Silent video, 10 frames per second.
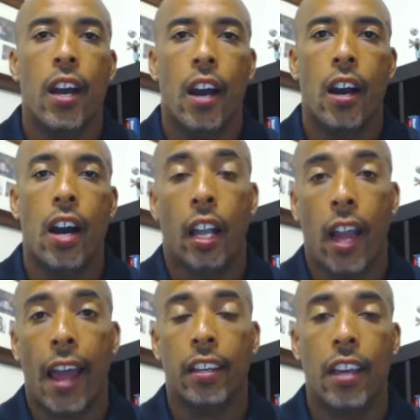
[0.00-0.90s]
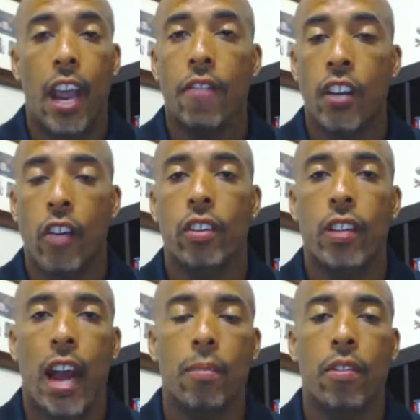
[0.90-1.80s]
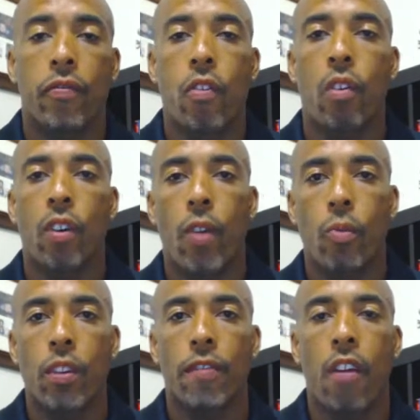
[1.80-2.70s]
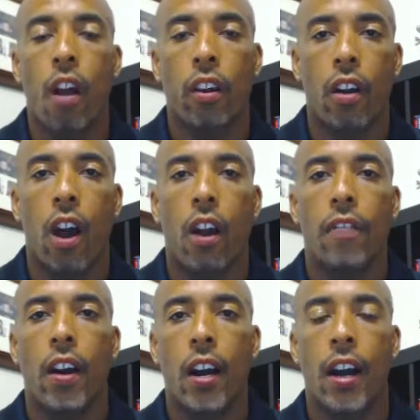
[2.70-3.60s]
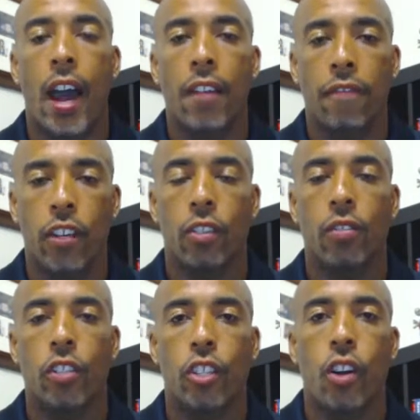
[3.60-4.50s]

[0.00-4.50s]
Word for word: uh, unlike every other time before when we've fallen off uh, i feel